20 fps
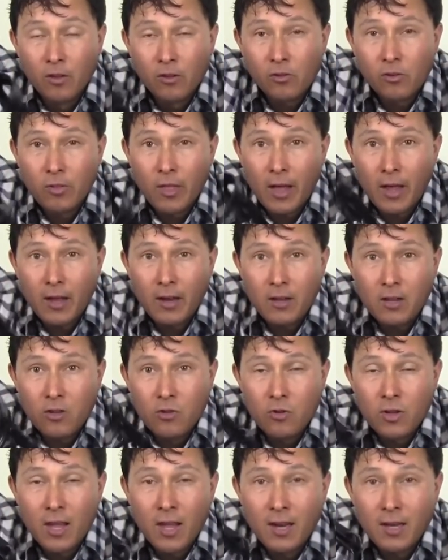so that
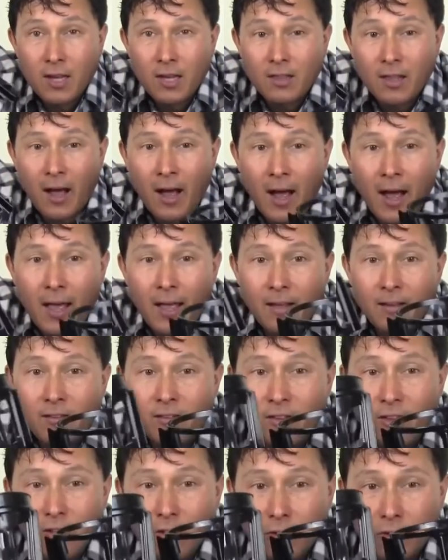you can get the
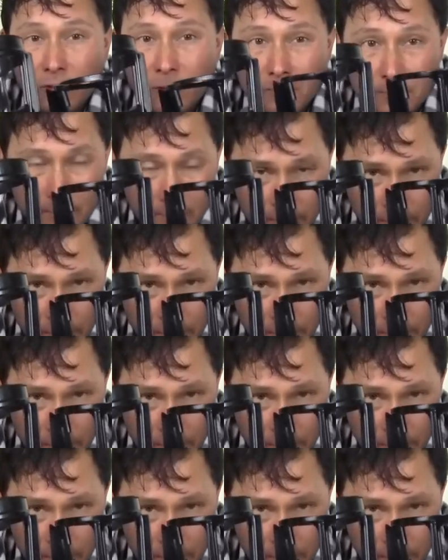highest yield.